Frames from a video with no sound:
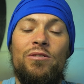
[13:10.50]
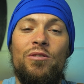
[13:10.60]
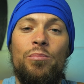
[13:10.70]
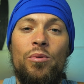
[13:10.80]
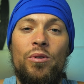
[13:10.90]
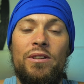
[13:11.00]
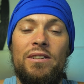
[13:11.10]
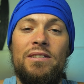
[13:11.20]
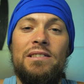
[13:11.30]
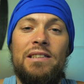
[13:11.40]
to the point
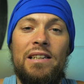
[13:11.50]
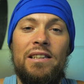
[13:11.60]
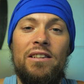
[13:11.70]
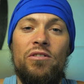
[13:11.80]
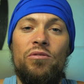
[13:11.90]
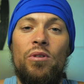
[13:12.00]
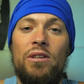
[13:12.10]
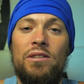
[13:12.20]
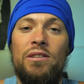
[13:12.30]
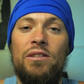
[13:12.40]
understanding of
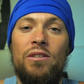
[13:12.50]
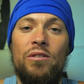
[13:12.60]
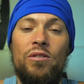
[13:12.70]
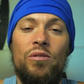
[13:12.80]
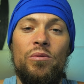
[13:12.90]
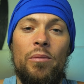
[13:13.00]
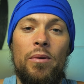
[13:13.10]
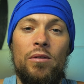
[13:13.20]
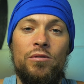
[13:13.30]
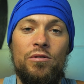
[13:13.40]
what we're
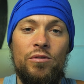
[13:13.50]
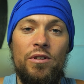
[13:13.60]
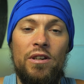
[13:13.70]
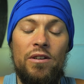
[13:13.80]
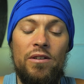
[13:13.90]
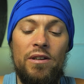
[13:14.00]
about to do here,